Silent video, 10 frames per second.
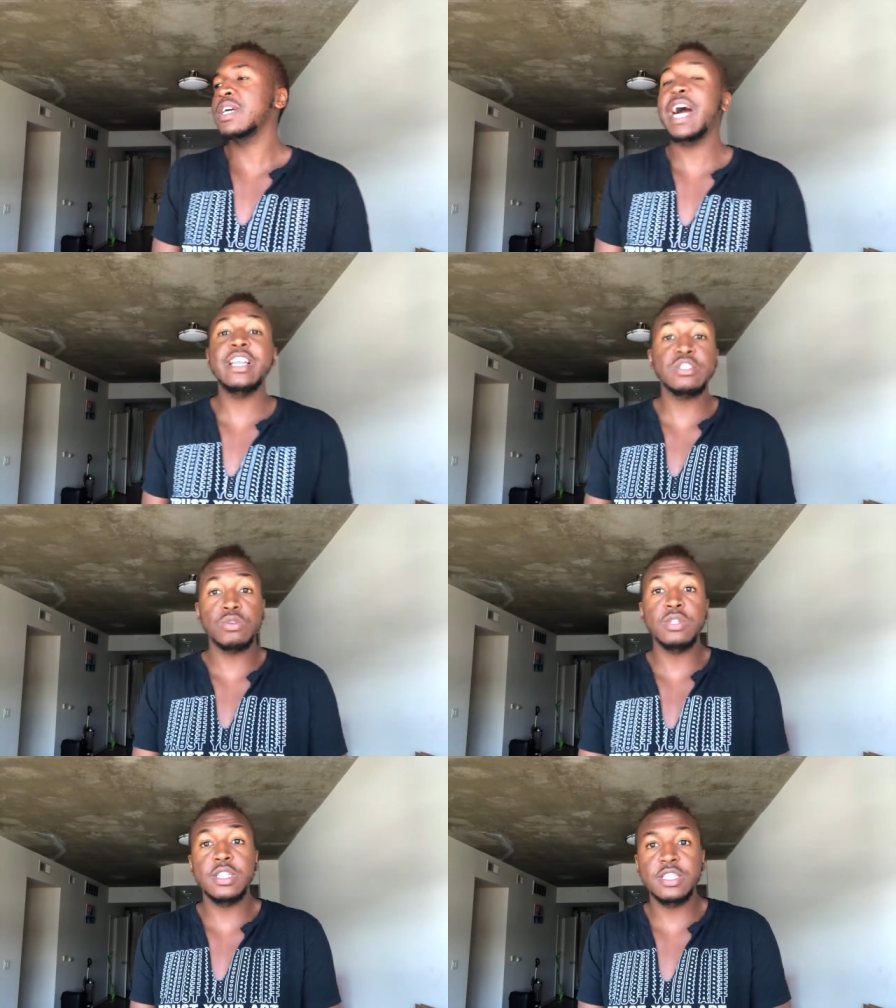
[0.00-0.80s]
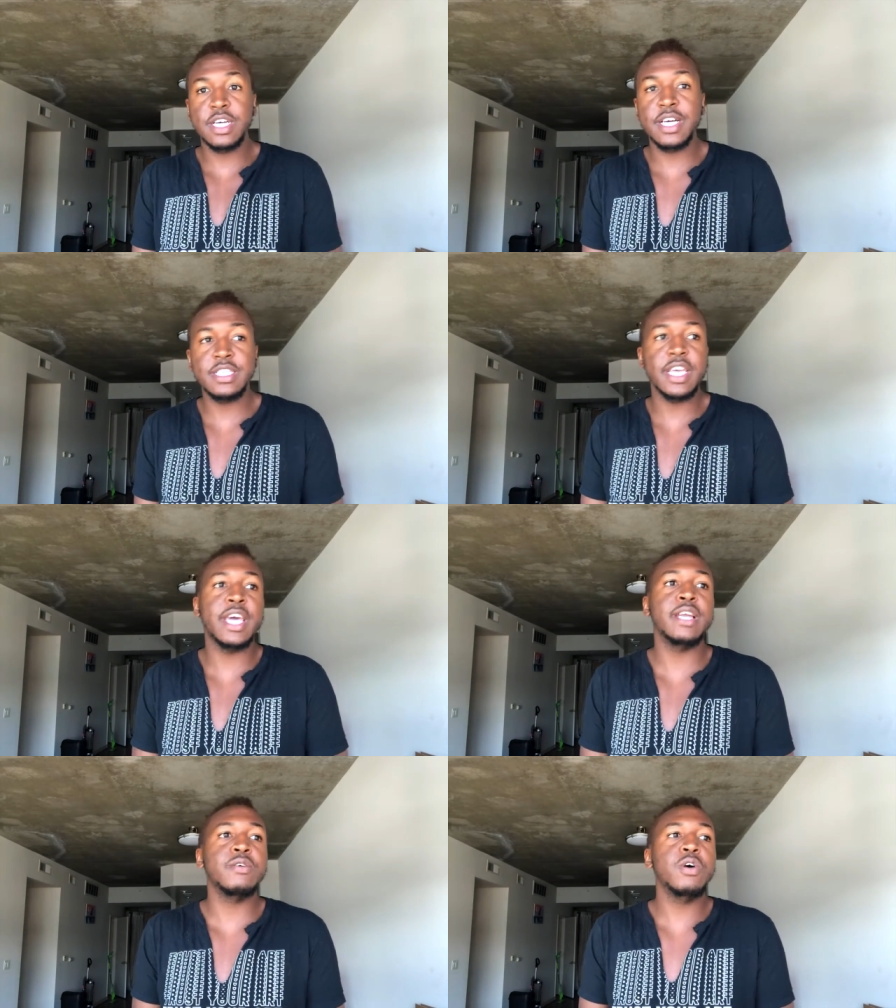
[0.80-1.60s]
God is truly the judge,
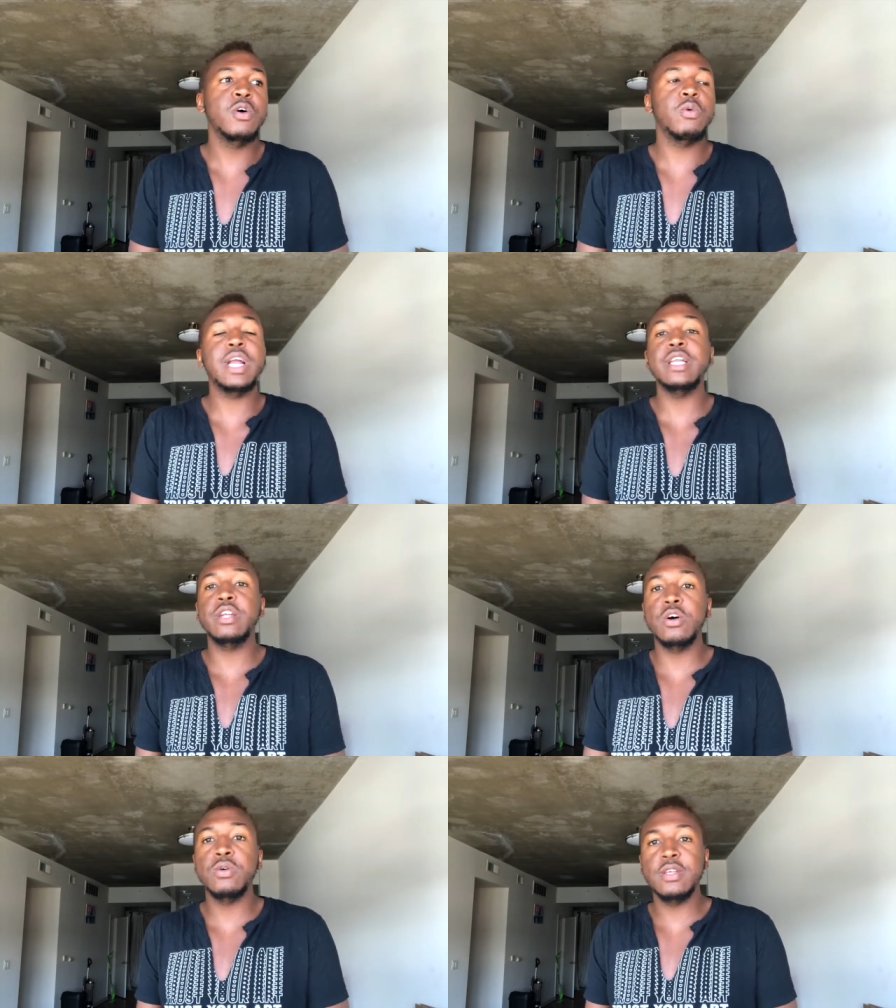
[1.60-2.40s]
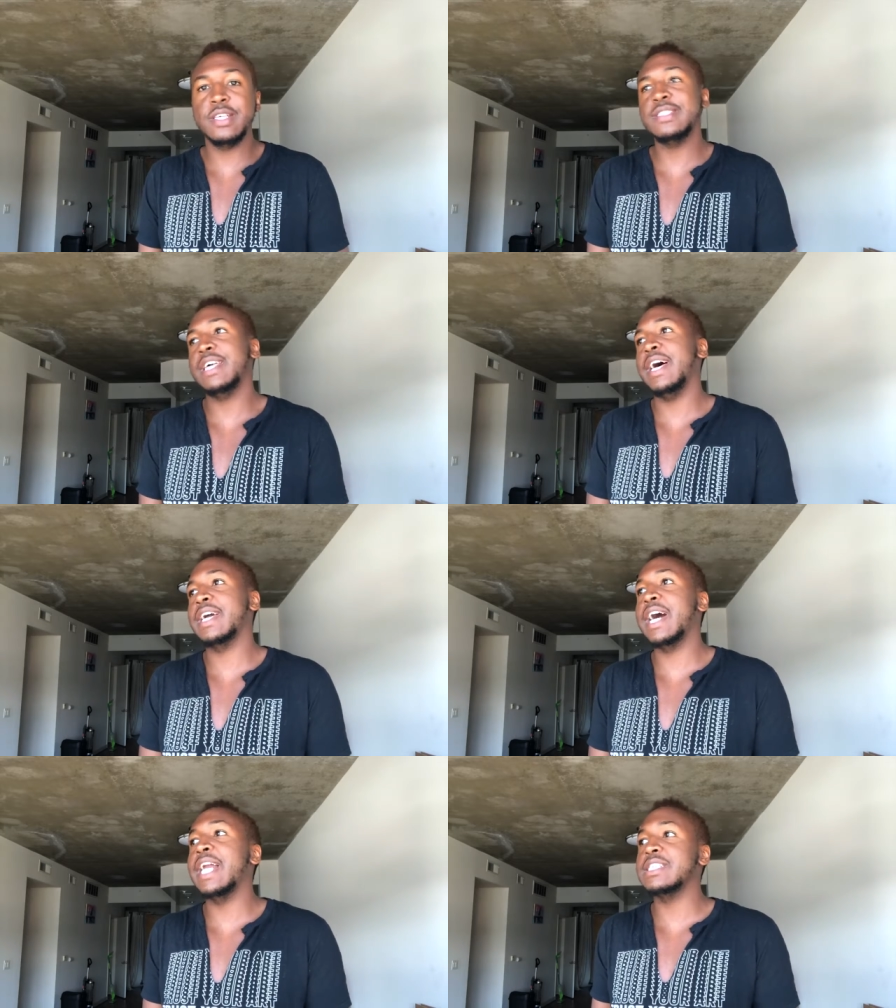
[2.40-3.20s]
and what I know is
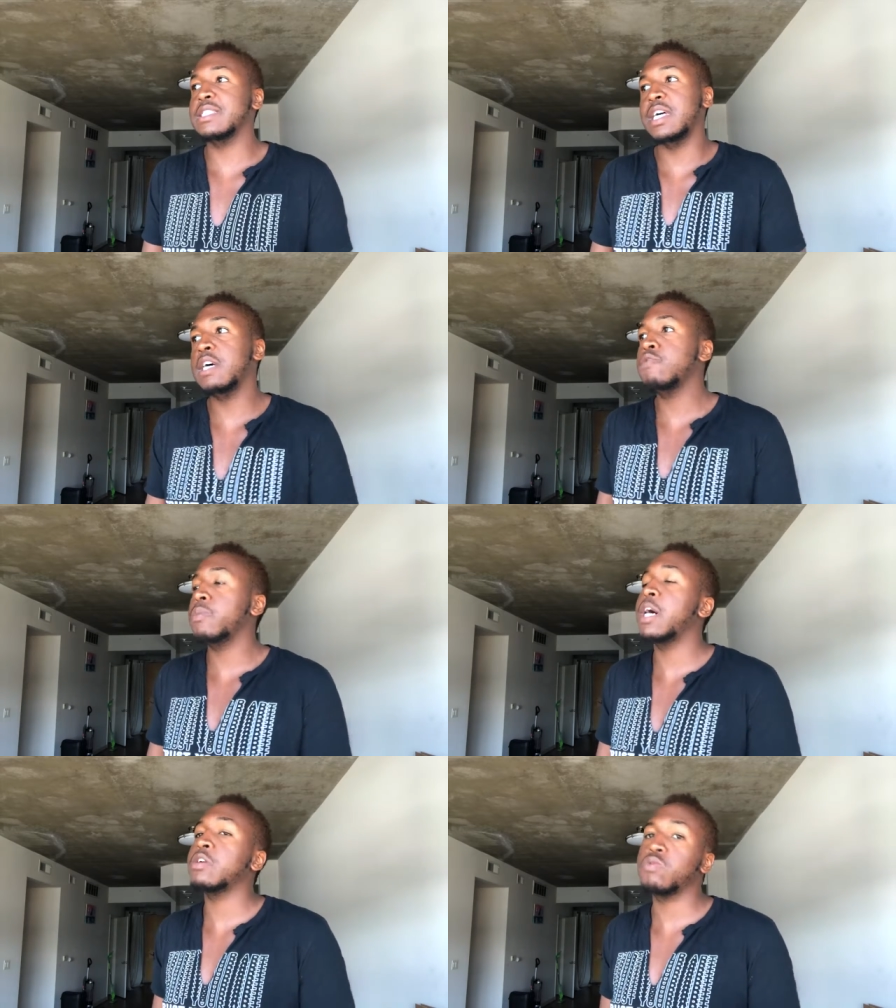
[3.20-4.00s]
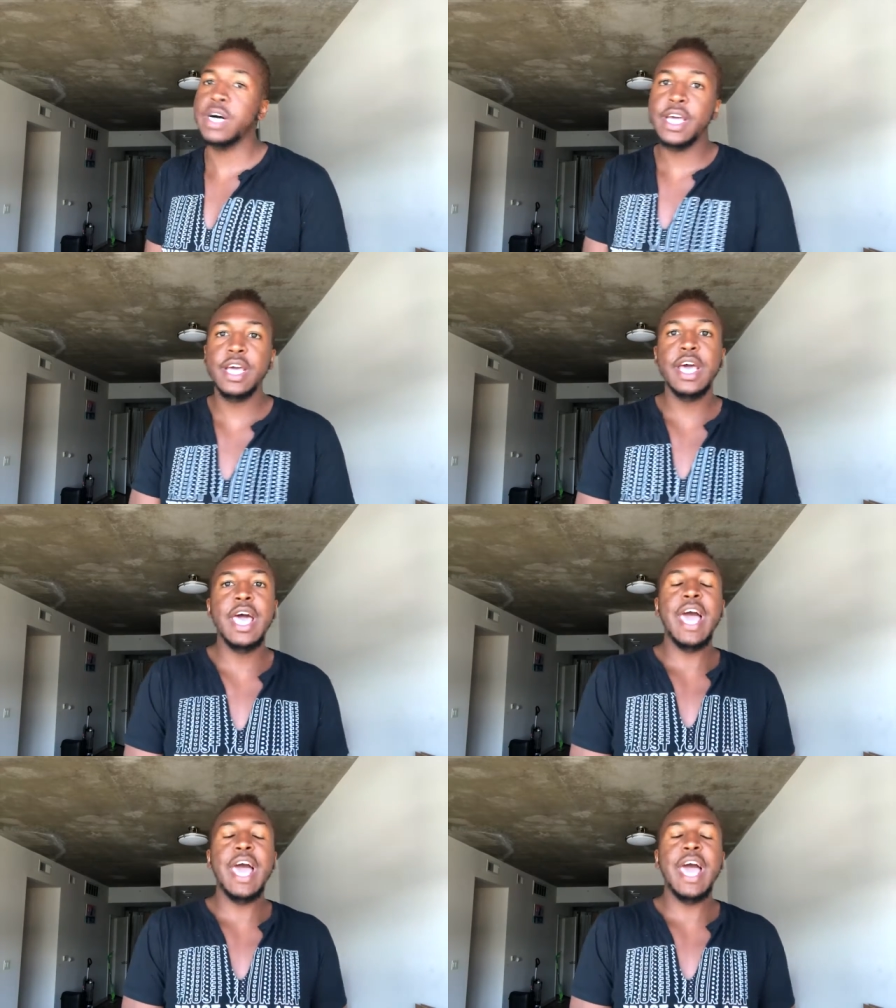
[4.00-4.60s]
that God is love no matter what.